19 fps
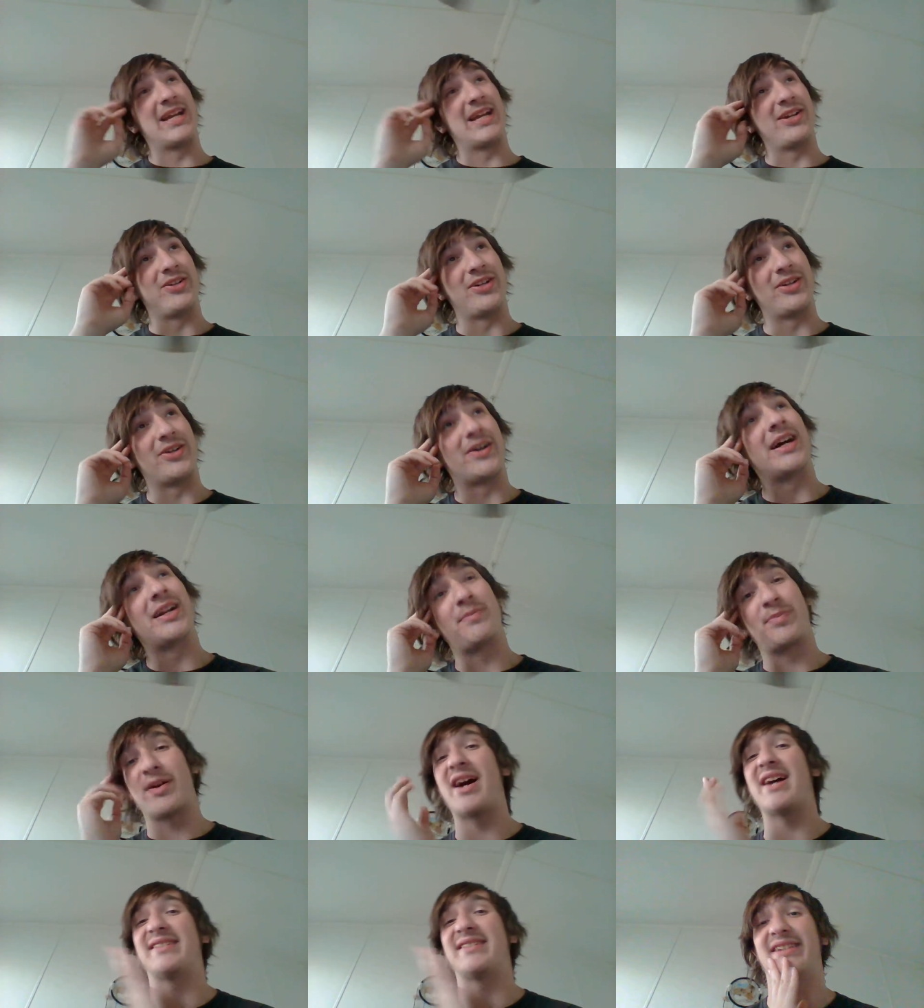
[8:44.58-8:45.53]
I don't know how to
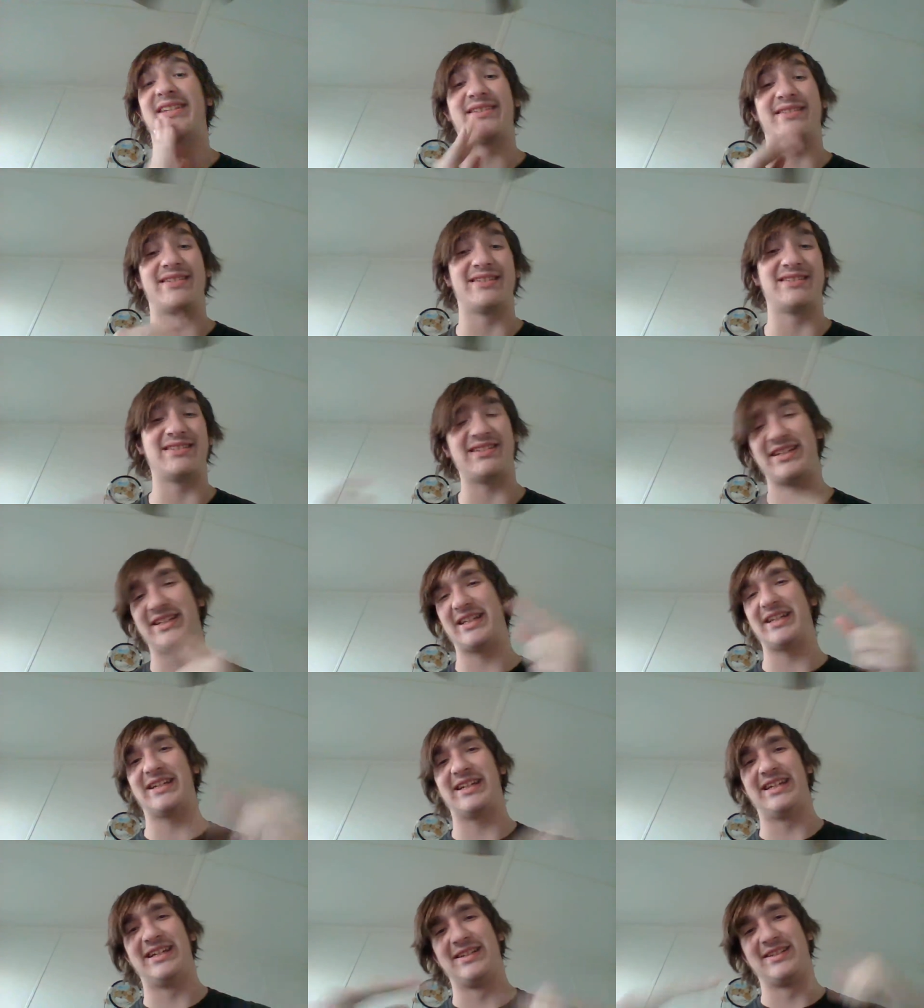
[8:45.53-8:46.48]
process this.
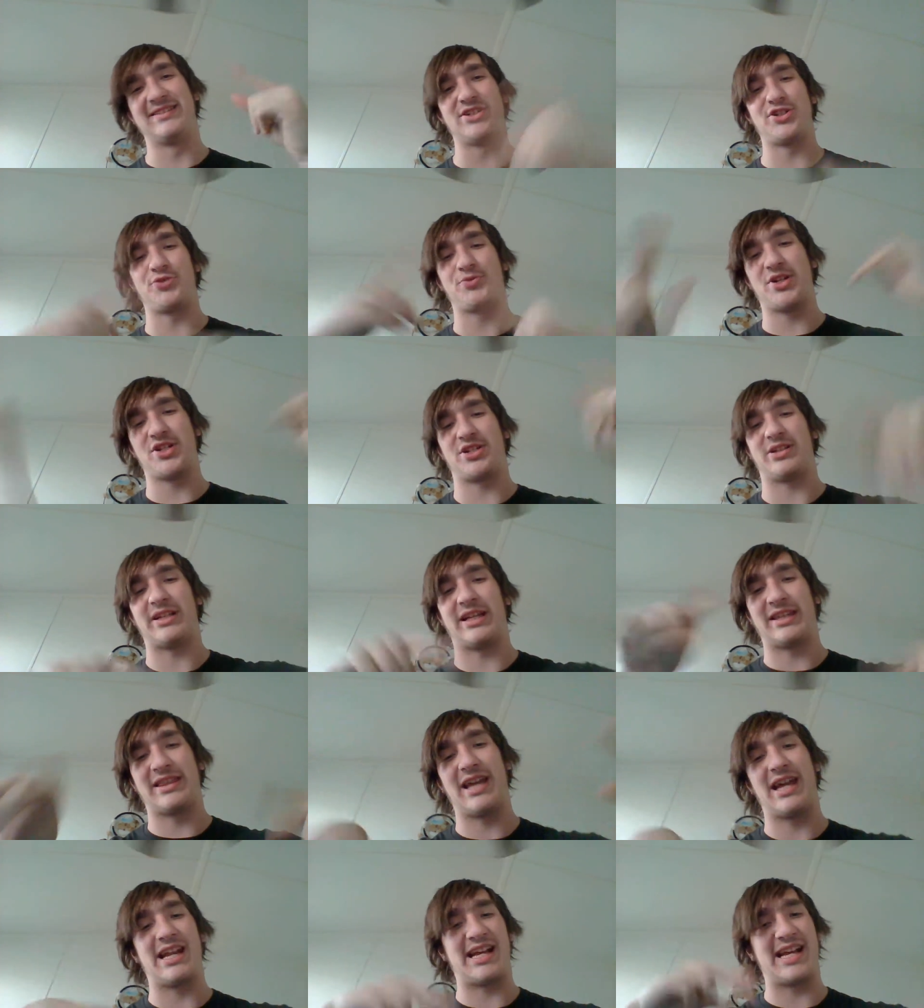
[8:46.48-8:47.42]
Like, in a situation
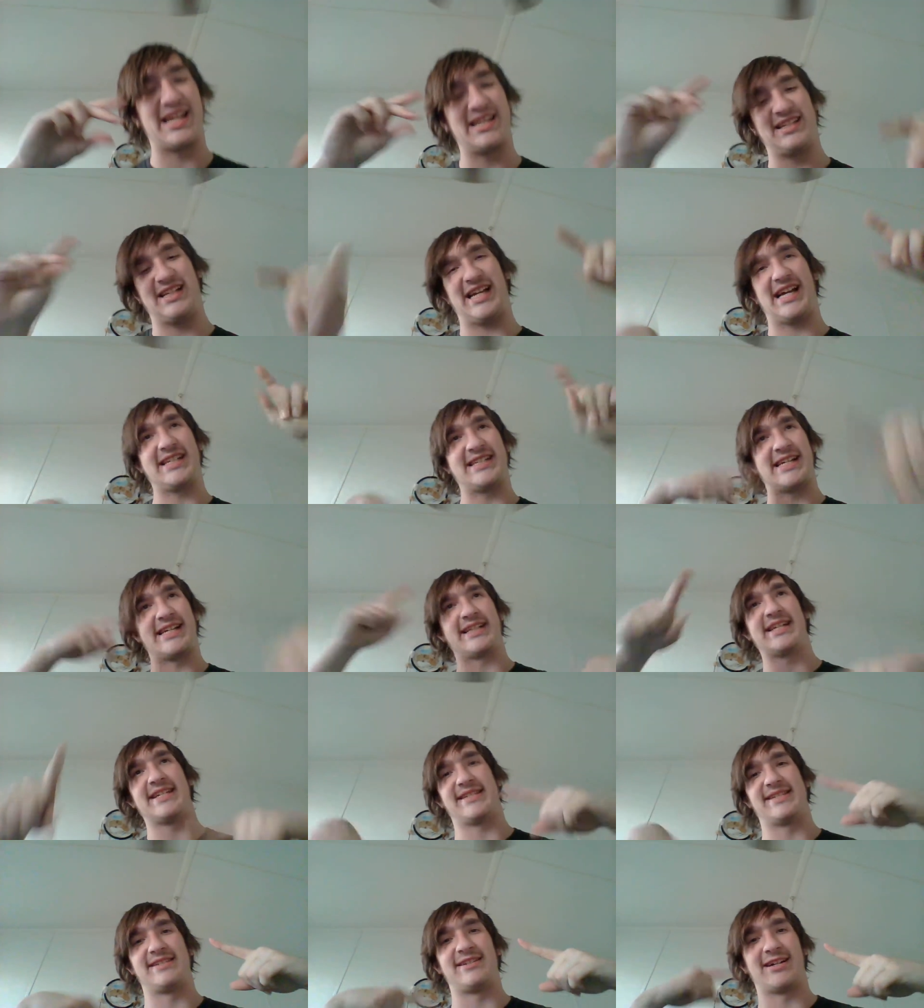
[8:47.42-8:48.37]
like that, I kind of
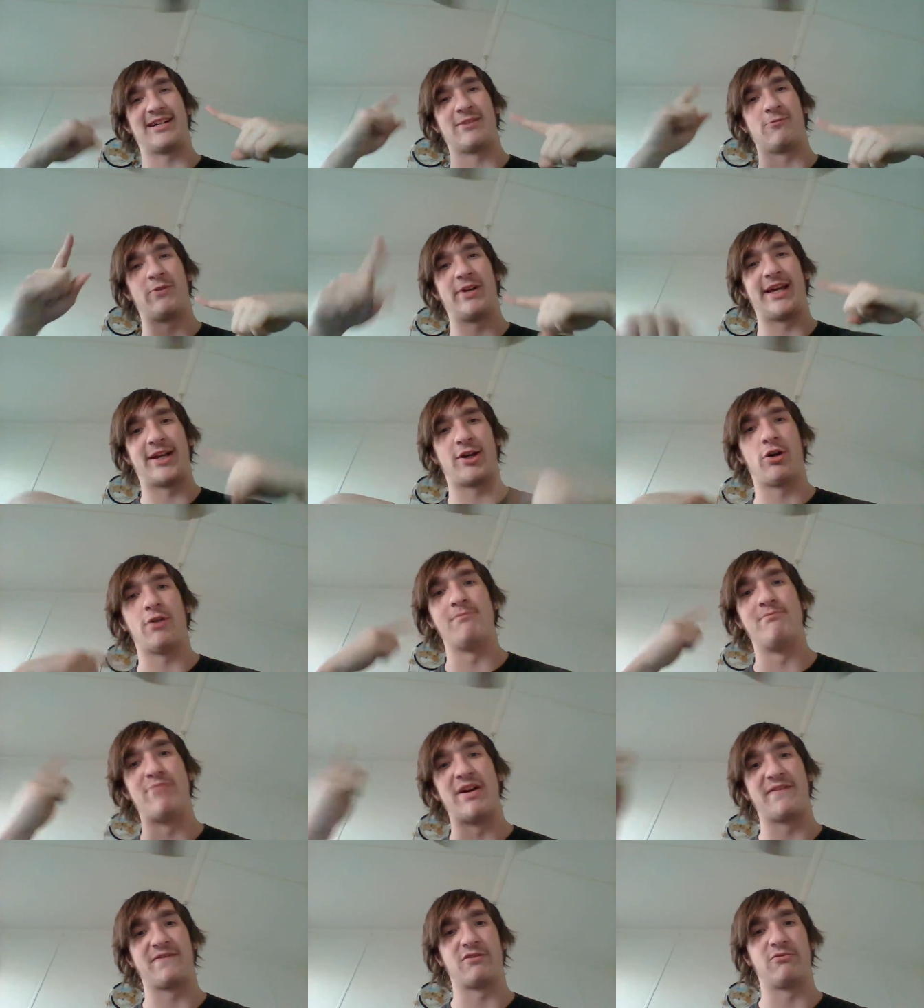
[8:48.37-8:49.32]
get stuck in what I
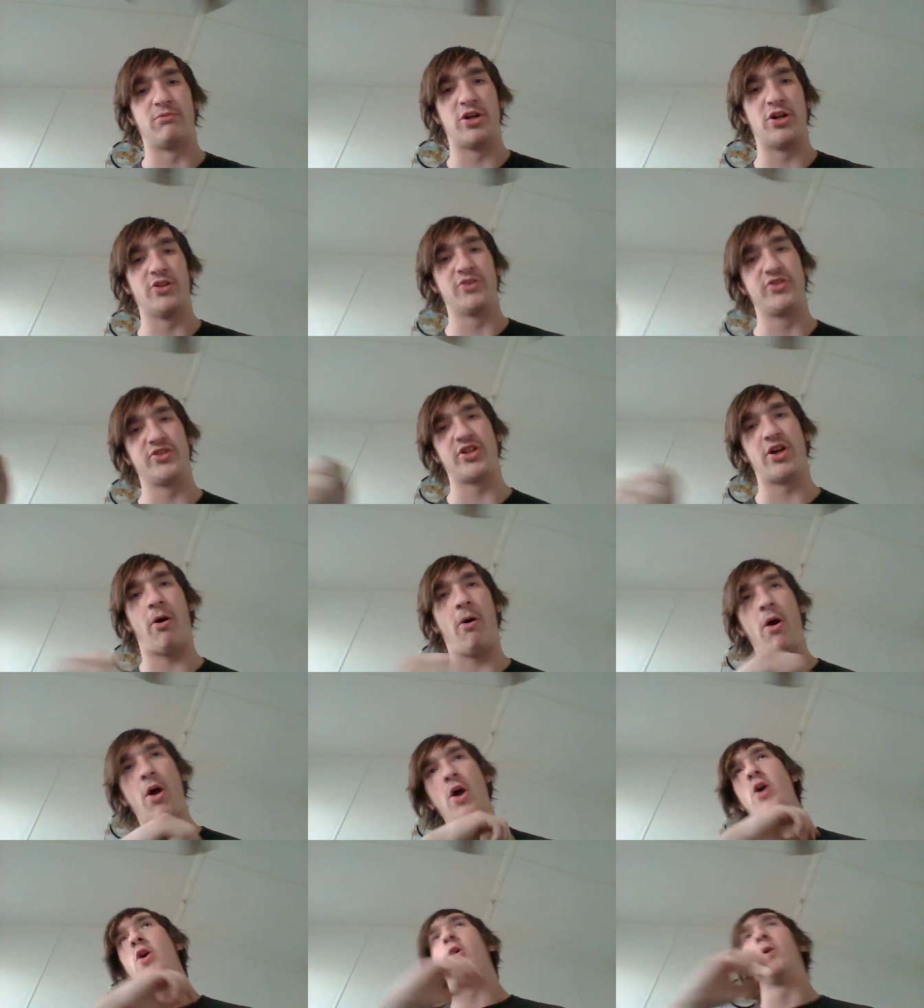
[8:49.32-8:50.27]
call buffer mode, so
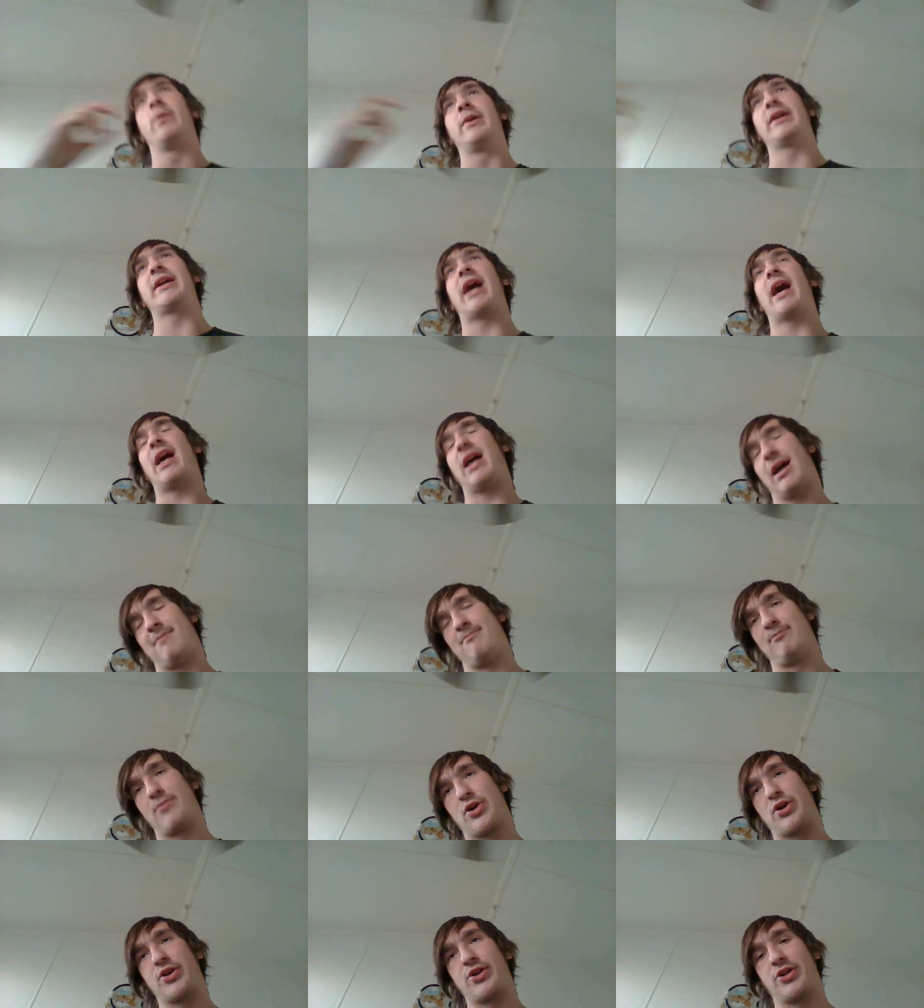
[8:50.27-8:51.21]
we got
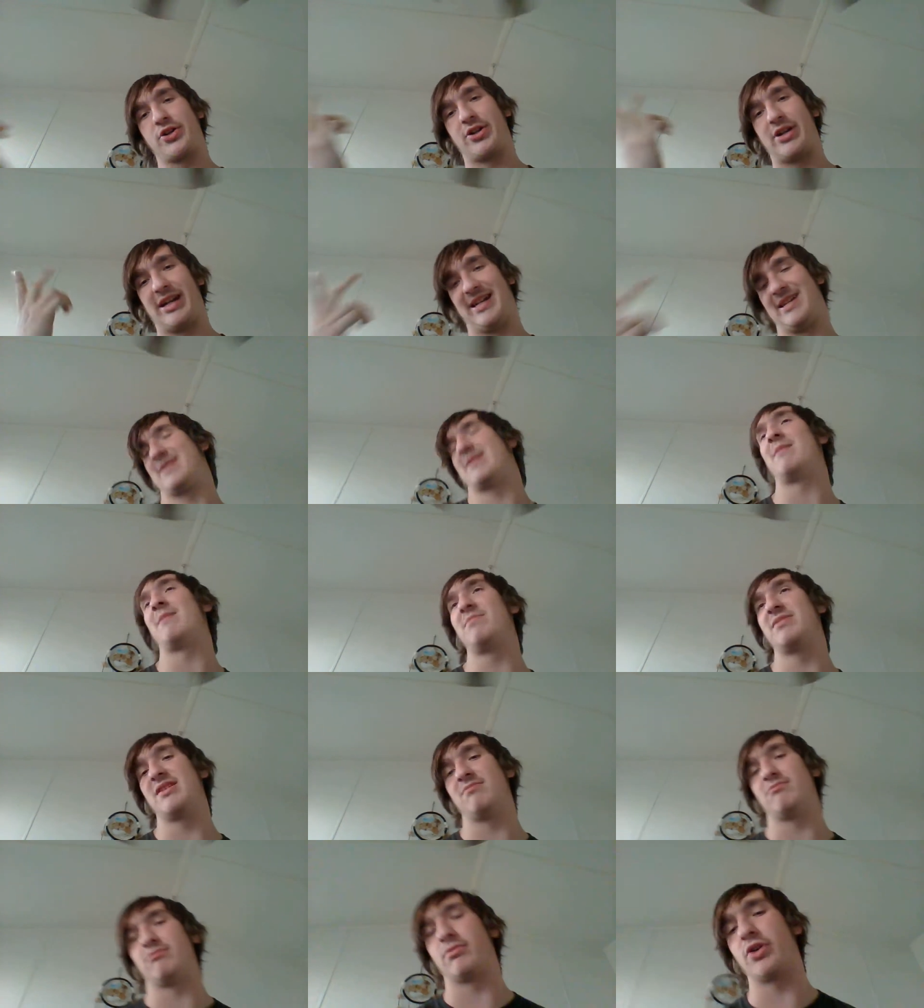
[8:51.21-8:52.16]
an
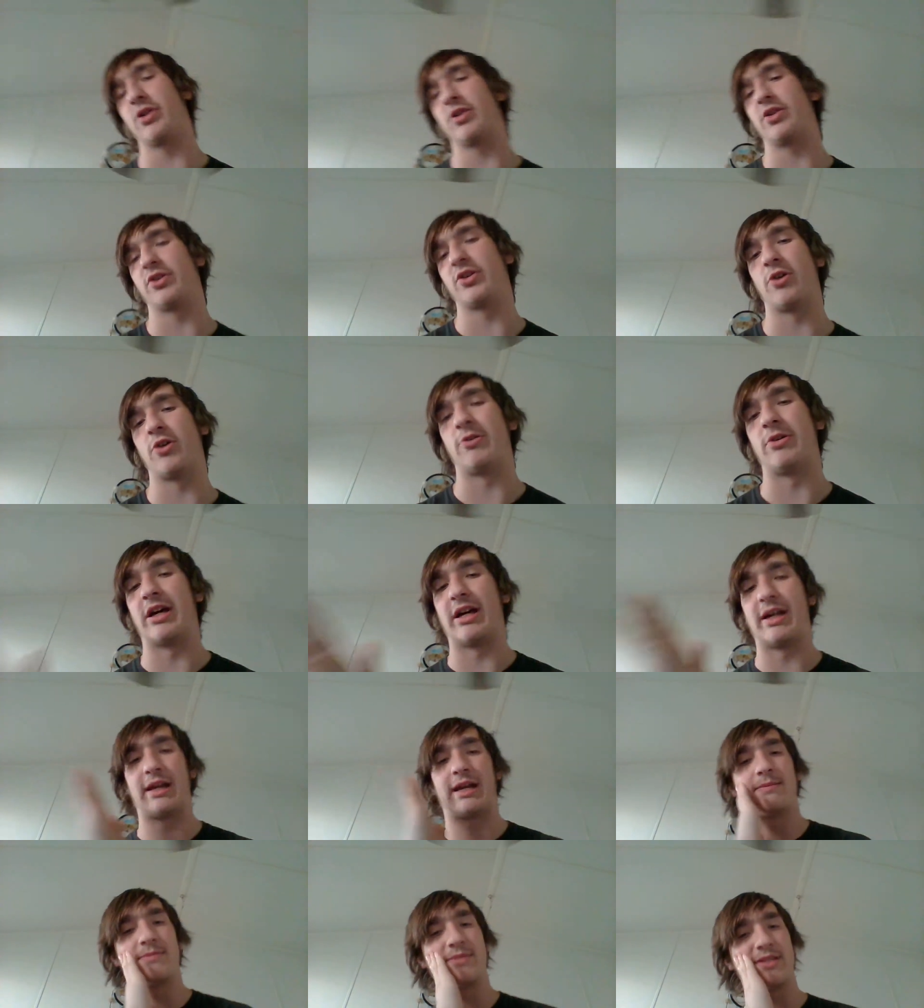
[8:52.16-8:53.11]
attempted murder going
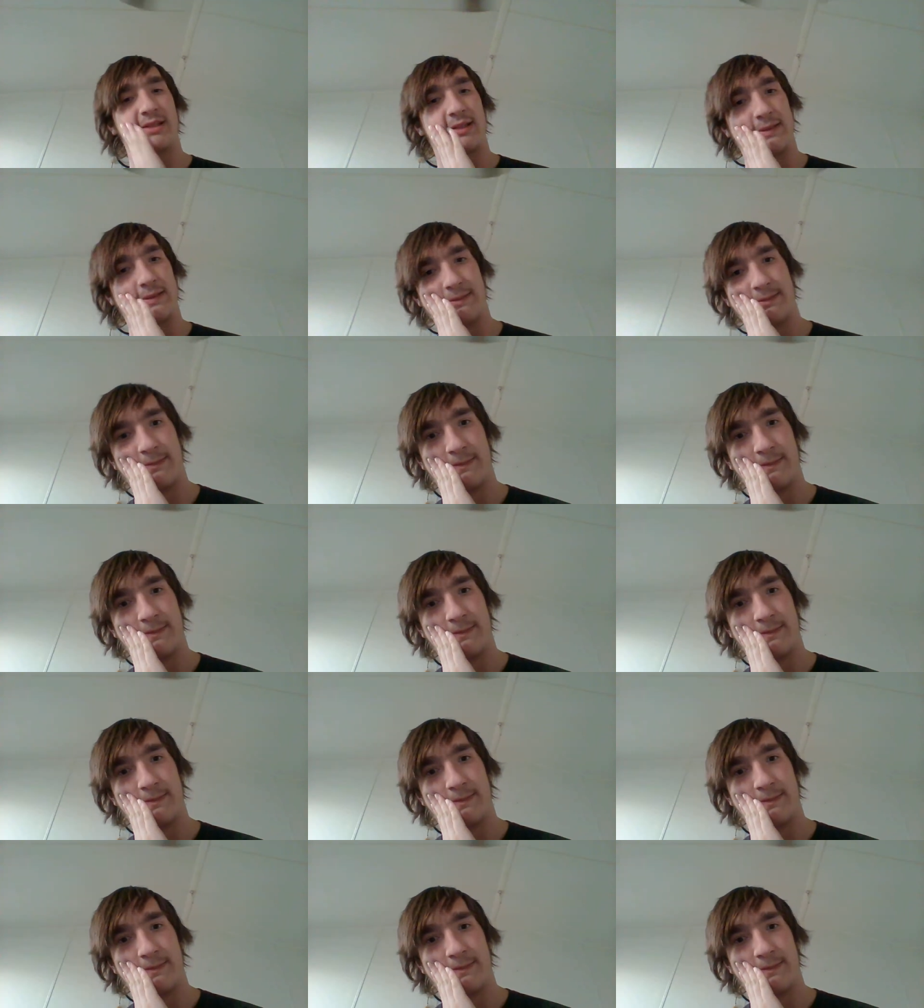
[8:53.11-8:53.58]
on, and I'm just,